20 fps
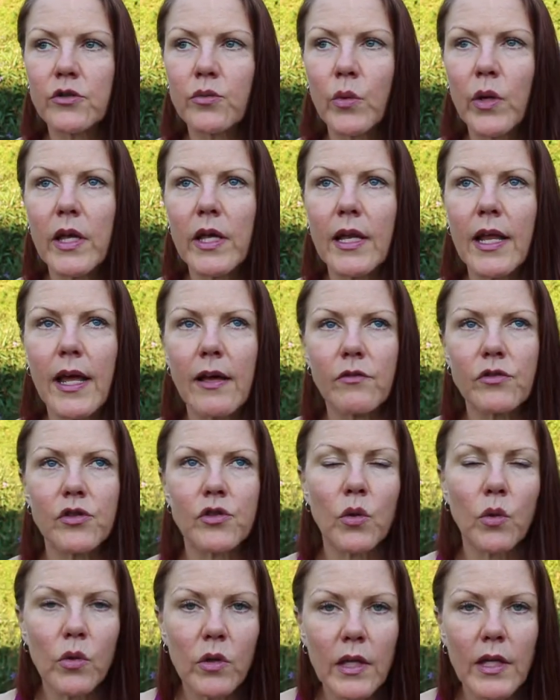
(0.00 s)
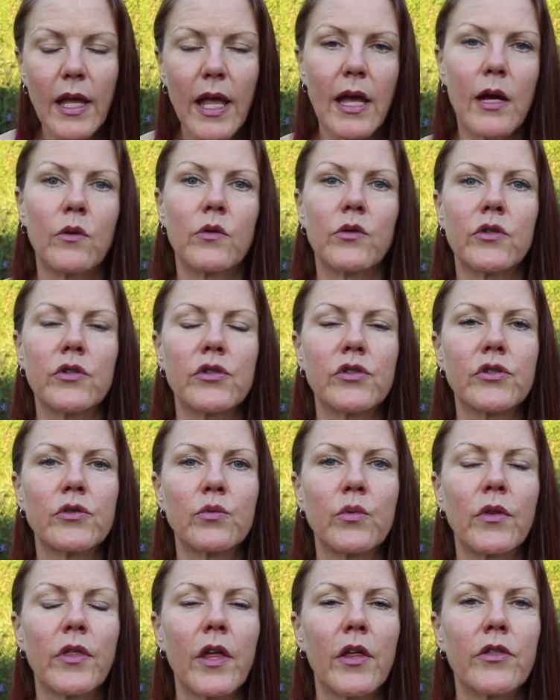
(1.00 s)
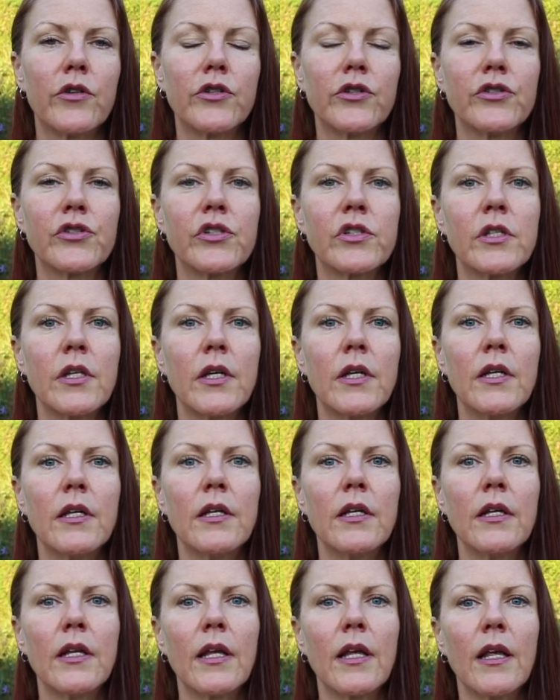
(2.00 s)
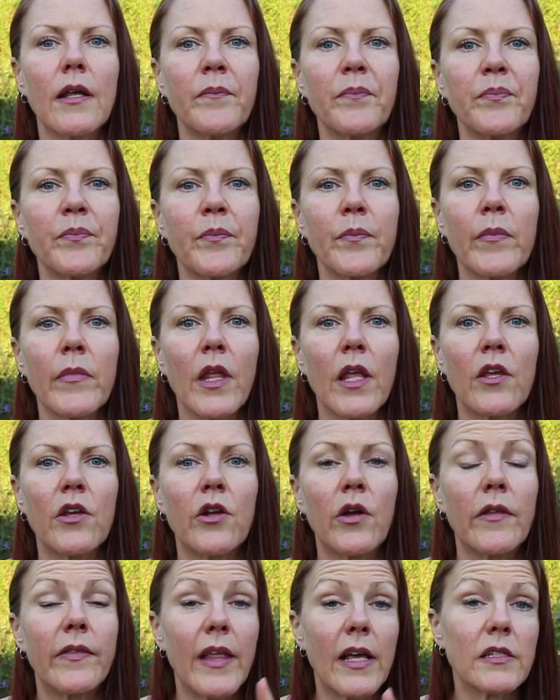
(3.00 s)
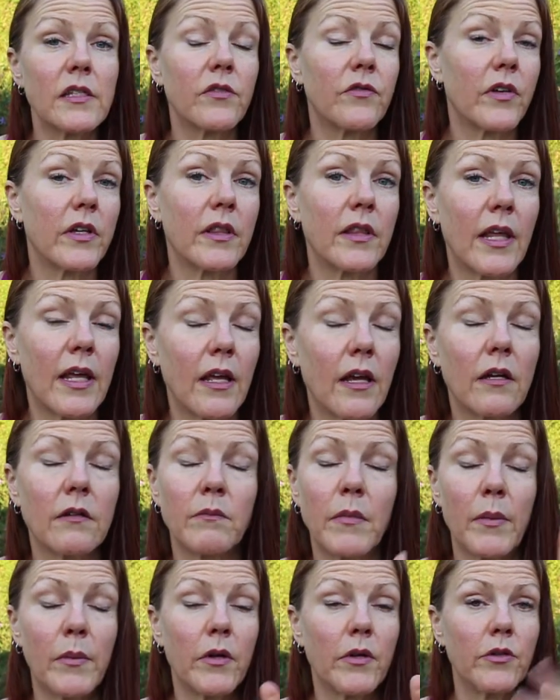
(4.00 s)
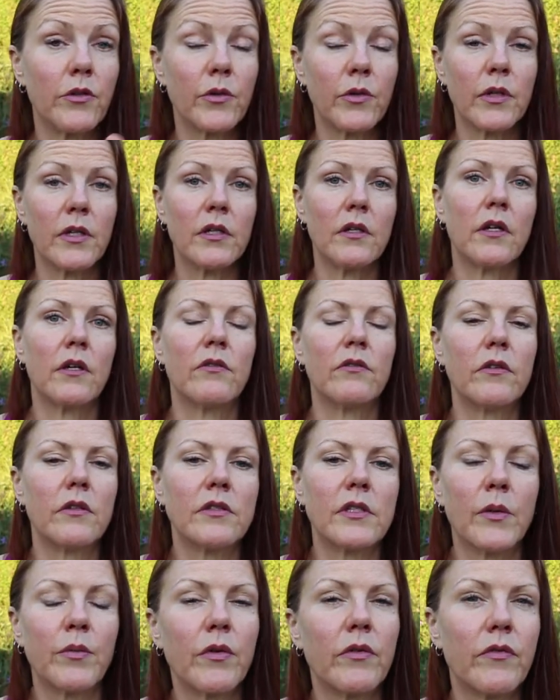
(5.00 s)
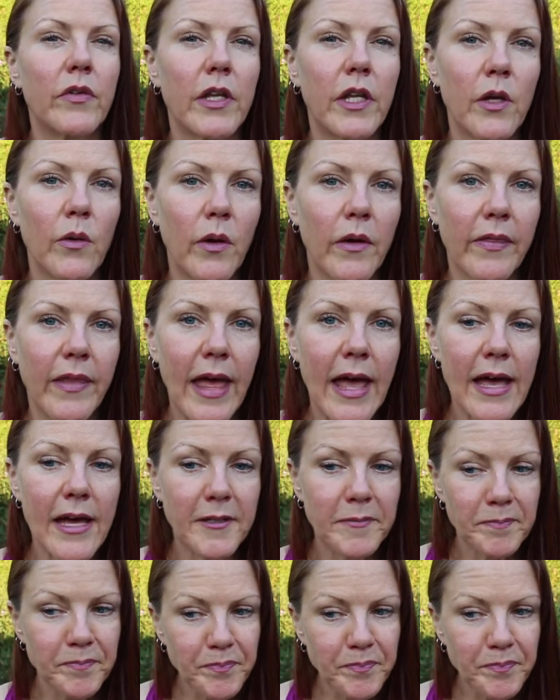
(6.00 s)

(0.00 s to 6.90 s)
We can have soul encounters with others, and that's a fun thing. Maybe I'll do a separate video on that.